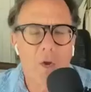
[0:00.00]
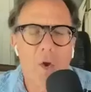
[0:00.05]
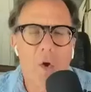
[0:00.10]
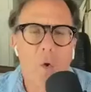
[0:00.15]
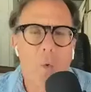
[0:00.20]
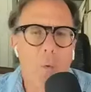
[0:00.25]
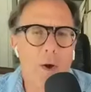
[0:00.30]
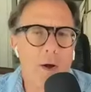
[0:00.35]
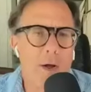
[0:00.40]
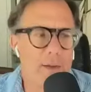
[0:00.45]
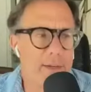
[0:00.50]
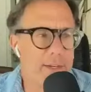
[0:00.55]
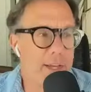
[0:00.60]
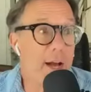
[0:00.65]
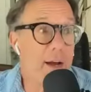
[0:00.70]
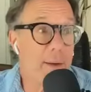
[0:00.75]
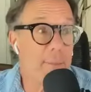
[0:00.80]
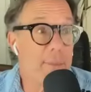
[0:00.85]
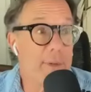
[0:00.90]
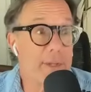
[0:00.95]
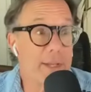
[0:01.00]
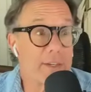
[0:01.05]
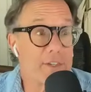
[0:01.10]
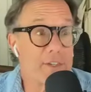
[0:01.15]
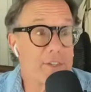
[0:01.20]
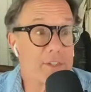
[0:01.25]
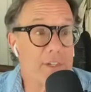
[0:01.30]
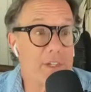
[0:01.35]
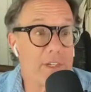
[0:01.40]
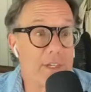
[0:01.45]
Well, yeah. I mean,
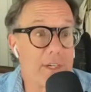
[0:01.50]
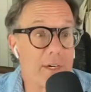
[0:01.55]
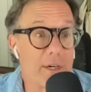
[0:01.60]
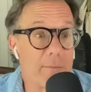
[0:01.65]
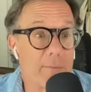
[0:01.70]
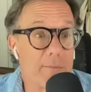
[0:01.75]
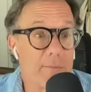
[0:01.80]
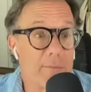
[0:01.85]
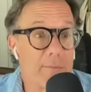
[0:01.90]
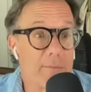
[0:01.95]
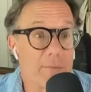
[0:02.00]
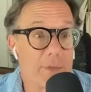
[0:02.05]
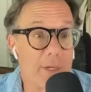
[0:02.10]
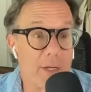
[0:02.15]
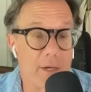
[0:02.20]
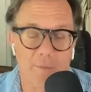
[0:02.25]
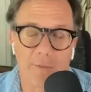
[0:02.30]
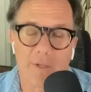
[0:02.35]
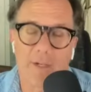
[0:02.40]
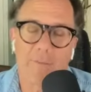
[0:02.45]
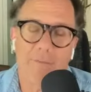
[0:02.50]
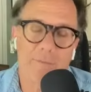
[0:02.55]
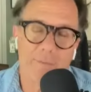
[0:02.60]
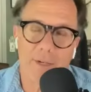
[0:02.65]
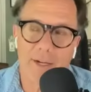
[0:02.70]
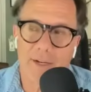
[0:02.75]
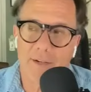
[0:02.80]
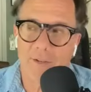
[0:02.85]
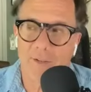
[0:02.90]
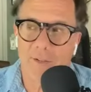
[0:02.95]
that's the,
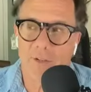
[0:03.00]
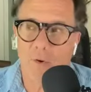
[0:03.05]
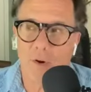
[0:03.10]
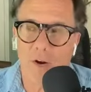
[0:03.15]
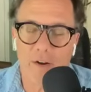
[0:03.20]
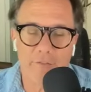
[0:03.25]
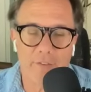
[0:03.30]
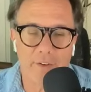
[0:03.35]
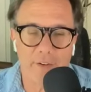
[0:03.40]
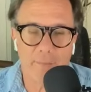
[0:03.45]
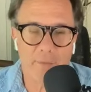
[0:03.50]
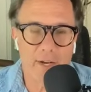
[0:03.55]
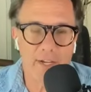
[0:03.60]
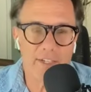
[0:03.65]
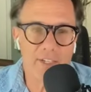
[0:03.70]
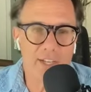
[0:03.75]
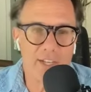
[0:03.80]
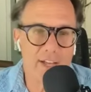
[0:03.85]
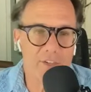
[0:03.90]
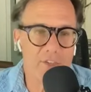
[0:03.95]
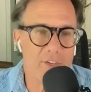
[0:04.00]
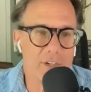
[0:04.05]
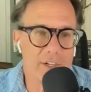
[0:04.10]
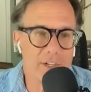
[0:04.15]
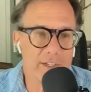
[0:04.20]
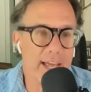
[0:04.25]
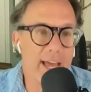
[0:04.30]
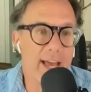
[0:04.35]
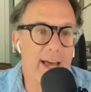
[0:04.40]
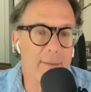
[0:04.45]
I could go off on my tangent
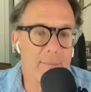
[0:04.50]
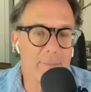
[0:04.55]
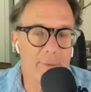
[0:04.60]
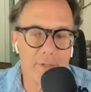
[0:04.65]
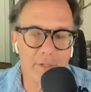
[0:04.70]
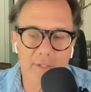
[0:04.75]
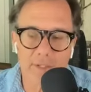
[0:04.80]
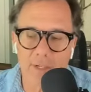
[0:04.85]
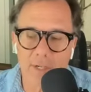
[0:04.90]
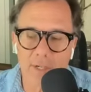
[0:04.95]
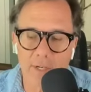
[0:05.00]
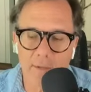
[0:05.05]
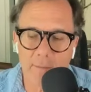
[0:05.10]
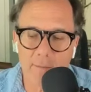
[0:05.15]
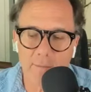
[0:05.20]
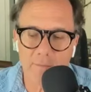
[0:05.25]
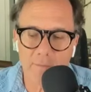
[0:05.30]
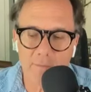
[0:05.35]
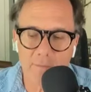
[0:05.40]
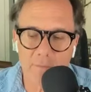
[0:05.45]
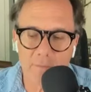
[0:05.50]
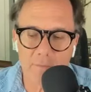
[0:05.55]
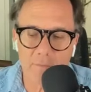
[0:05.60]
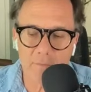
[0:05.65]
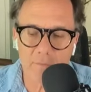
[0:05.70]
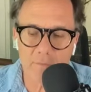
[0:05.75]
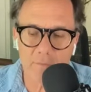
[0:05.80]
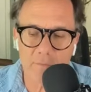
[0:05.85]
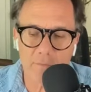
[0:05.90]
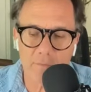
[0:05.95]
on that, but we'll
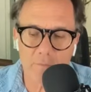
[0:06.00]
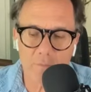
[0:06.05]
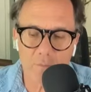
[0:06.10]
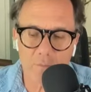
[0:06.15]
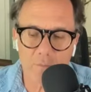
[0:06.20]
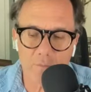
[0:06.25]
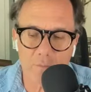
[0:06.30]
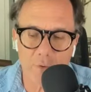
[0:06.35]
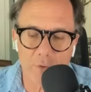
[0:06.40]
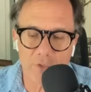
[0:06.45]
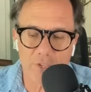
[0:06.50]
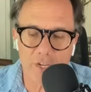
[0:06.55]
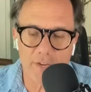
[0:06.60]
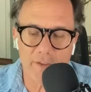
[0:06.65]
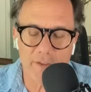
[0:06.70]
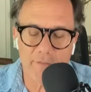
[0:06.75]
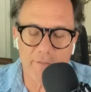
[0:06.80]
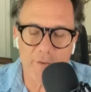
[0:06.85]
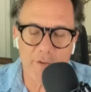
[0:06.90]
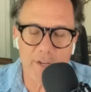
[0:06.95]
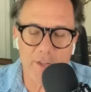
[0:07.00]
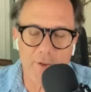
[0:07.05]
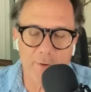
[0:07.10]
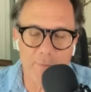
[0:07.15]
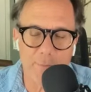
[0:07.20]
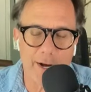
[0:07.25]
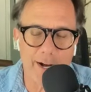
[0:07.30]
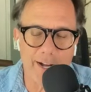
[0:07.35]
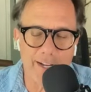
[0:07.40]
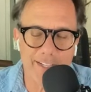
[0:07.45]
save that for another
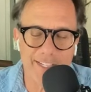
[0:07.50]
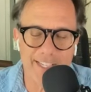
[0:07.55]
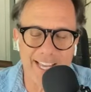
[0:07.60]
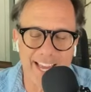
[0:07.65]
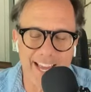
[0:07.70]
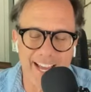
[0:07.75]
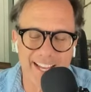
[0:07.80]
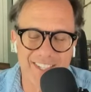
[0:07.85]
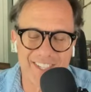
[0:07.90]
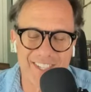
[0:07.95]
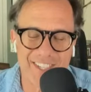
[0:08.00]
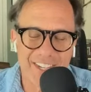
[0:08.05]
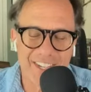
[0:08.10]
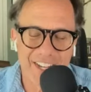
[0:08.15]
podcast.